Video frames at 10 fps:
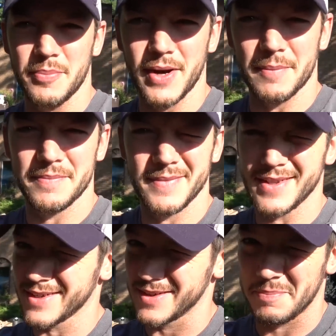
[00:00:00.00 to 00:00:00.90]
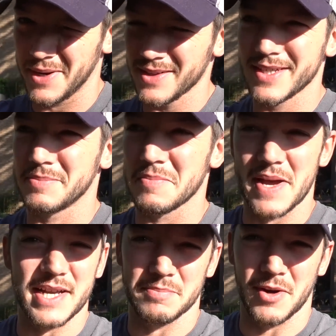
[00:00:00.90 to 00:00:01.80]
the prep. They're apparently gonna put
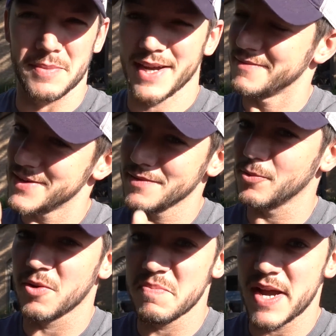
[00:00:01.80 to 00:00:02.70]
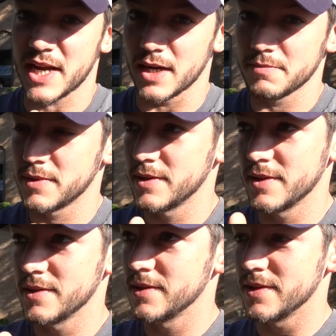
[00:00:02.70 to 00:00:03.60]
makeup on me. I've never worn makeup,
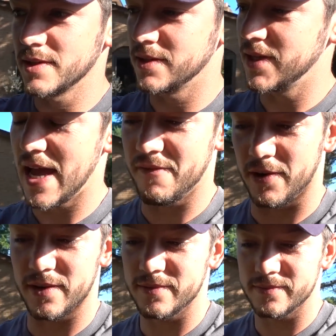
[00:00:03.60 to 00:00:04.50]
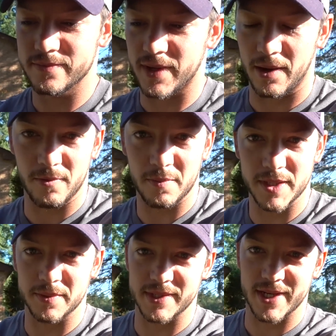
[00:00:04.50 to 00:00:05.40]
ever, but I won't be
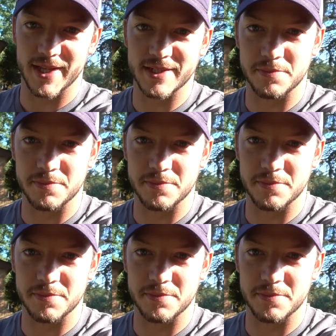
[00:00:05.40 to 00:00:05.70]
able to say that